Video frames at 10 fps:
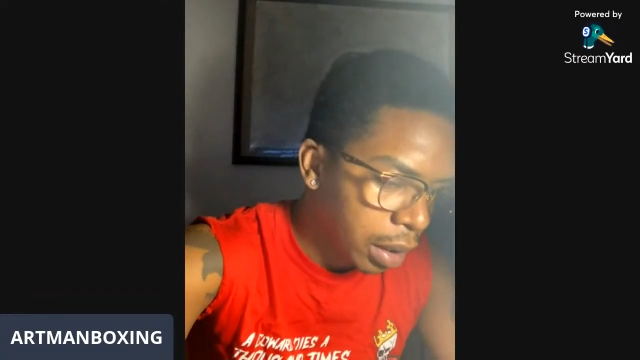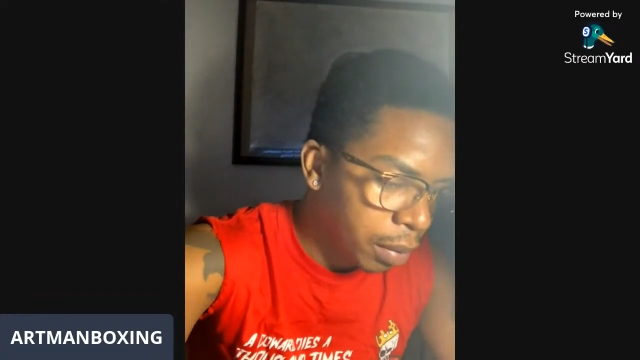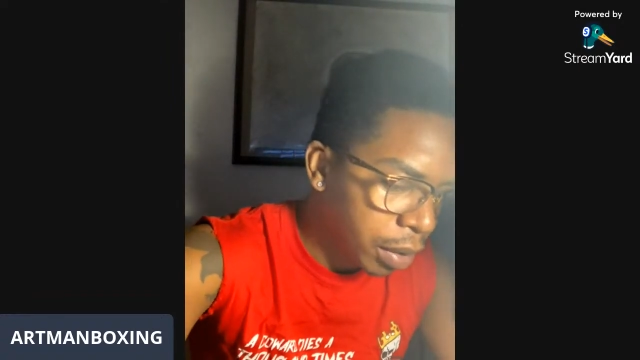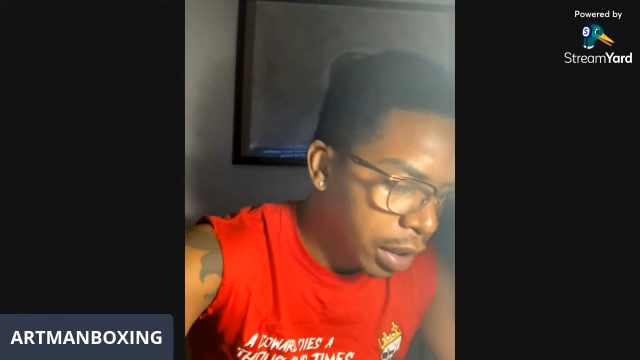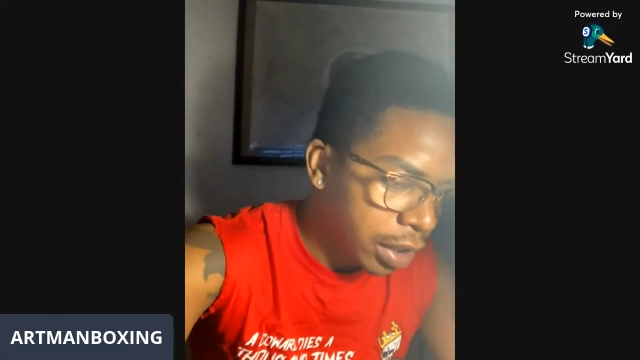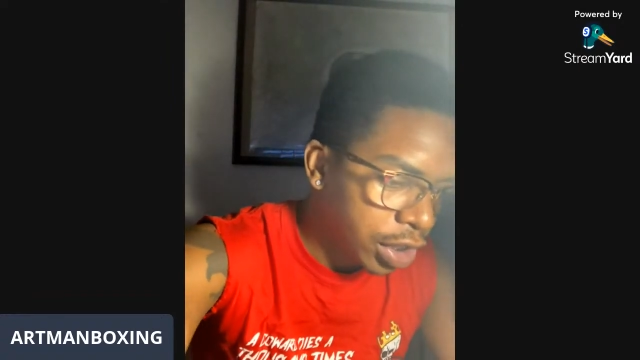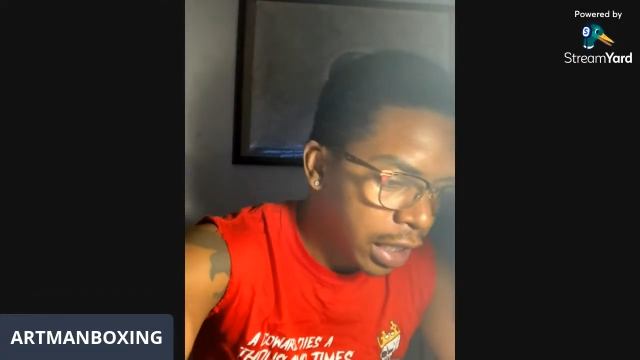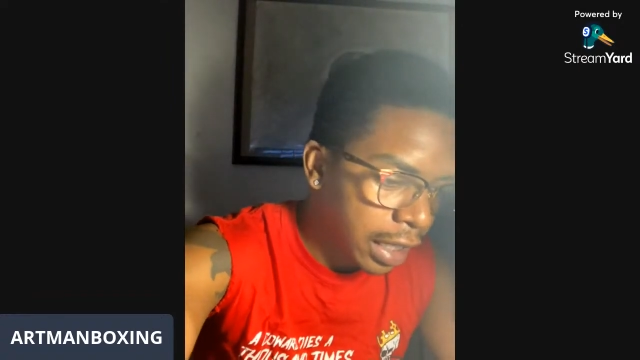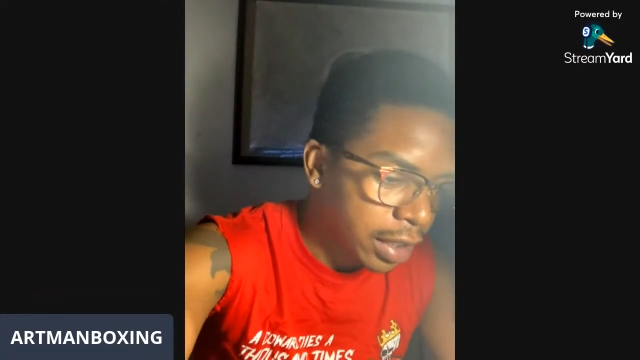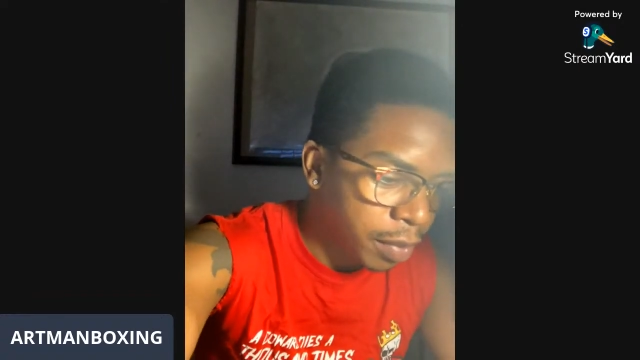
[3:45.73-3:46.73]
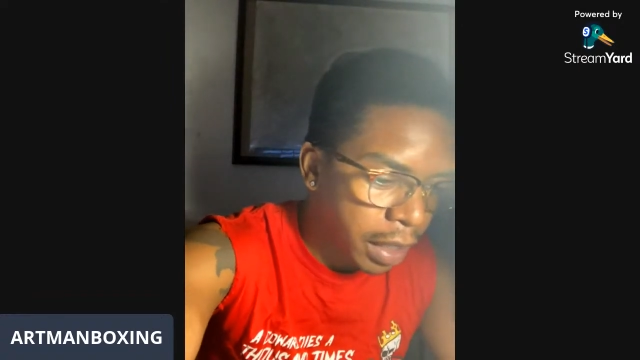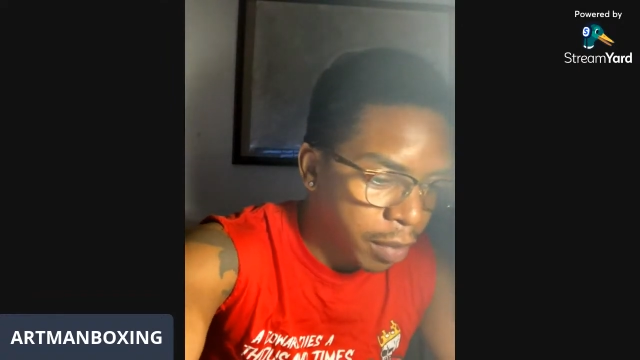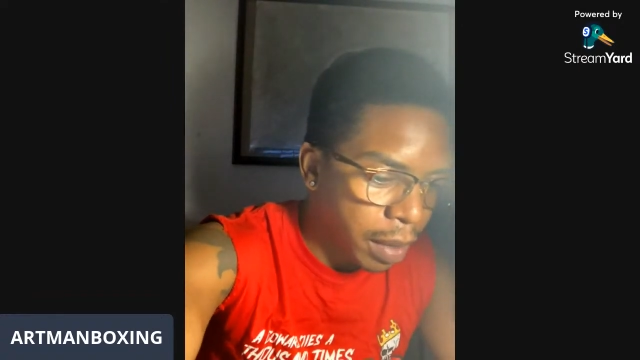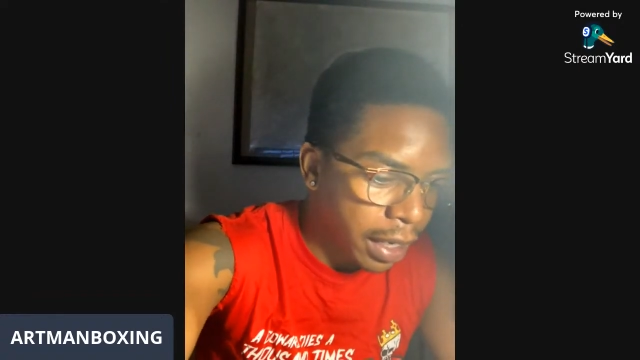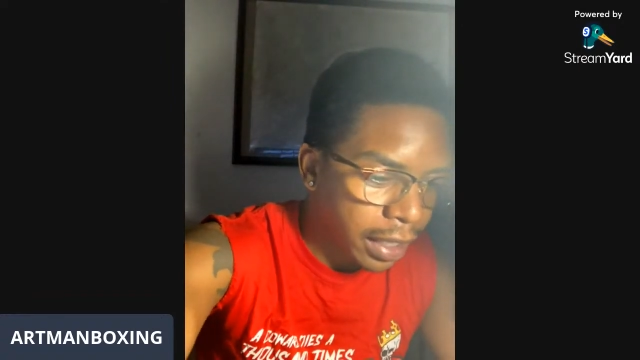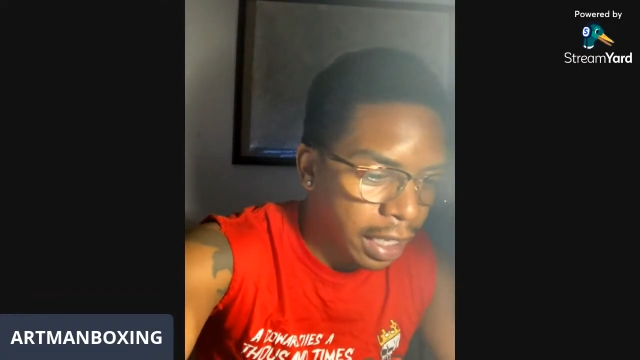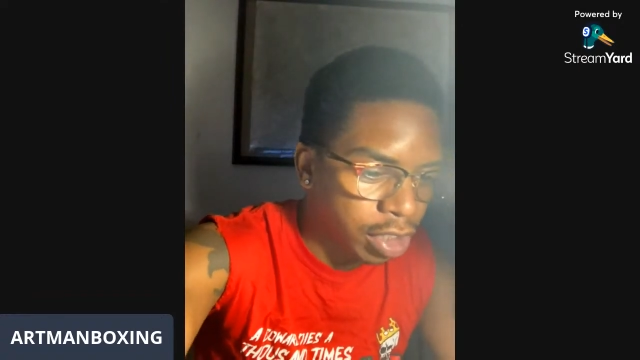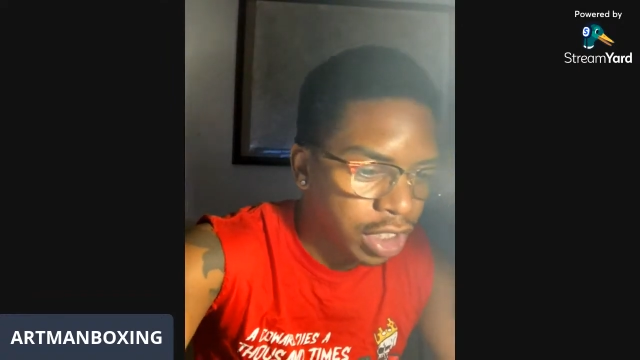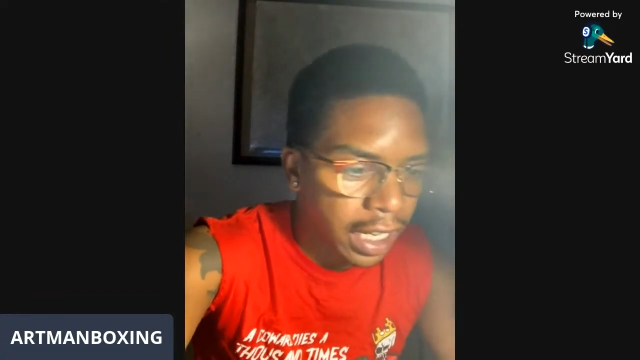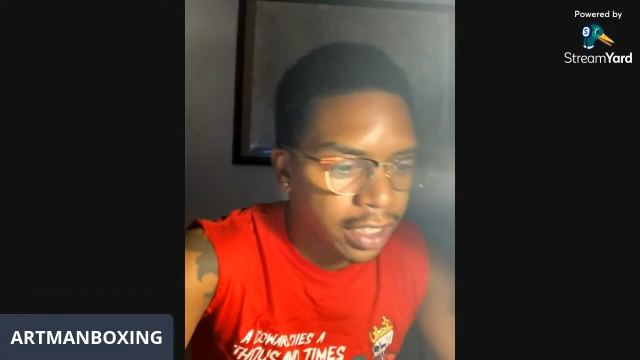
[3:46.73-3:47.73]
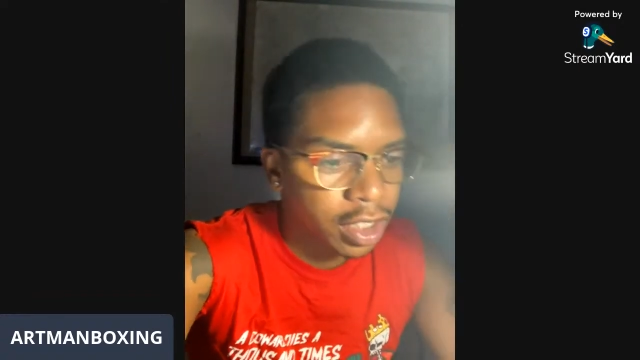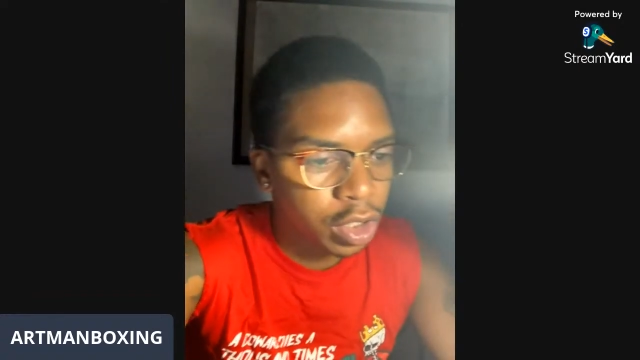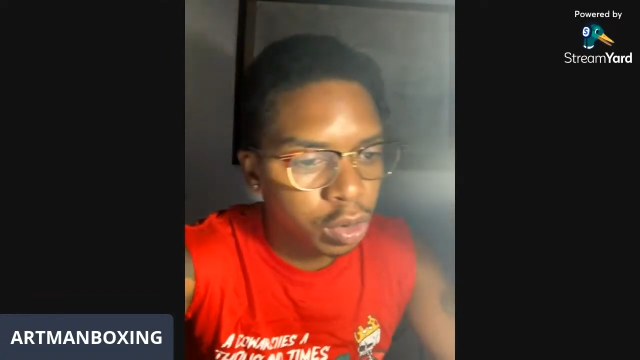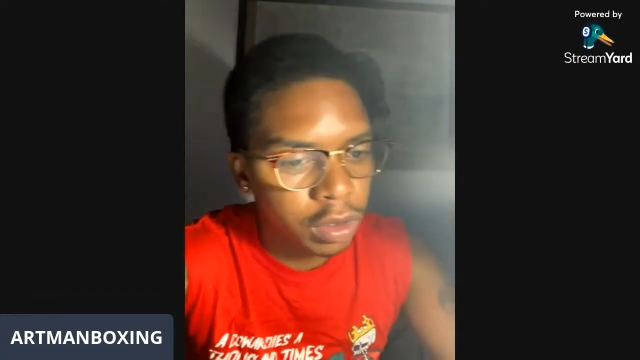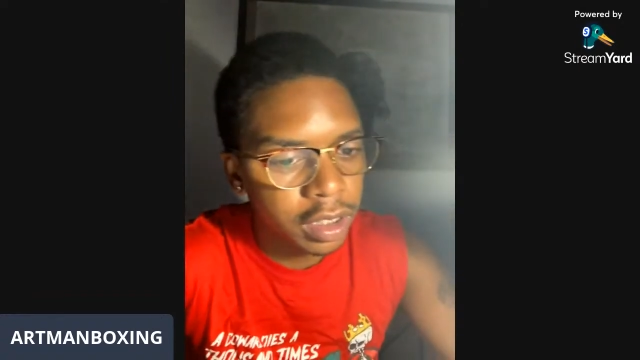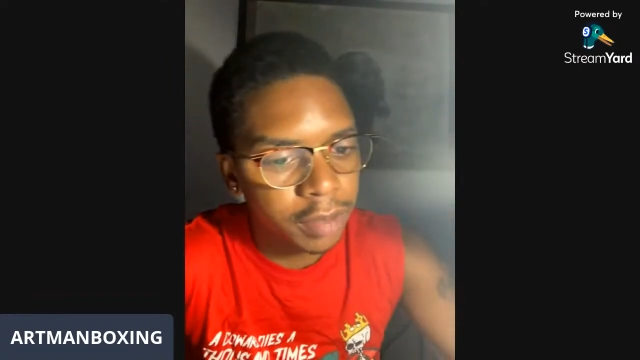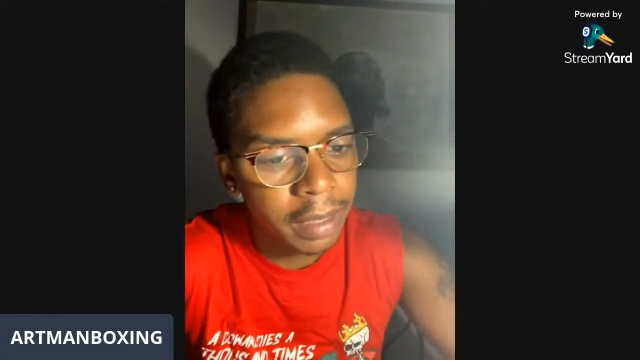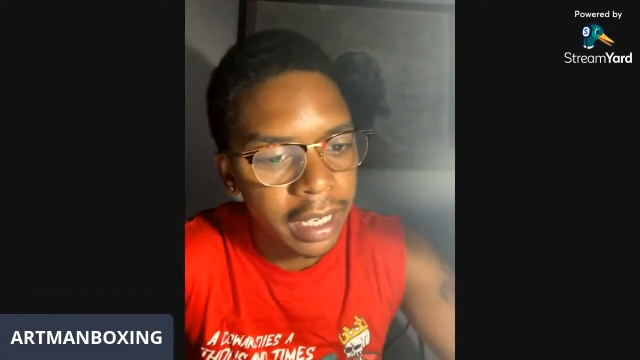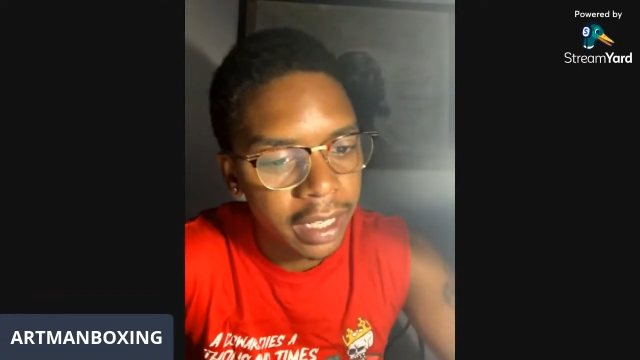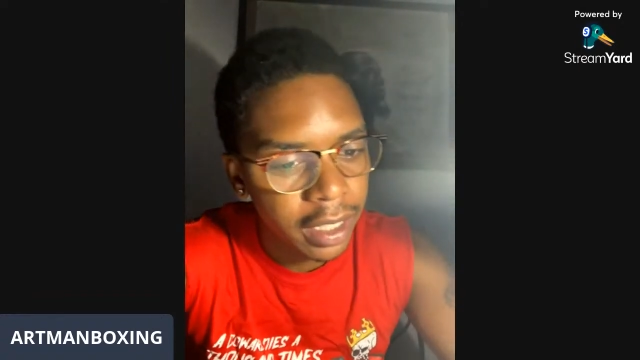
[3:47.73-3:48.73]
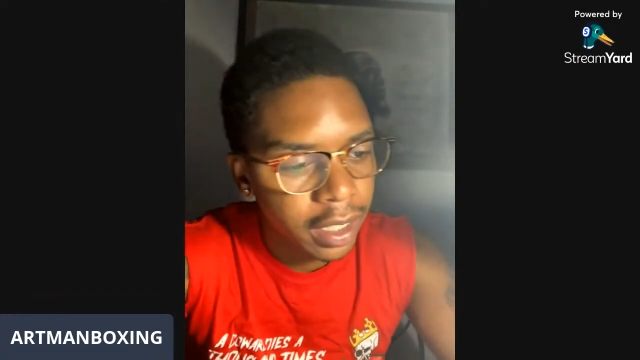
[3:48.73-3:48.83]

But yeah, shout out to Manny Pacquiao. Shout out to Yugas, man.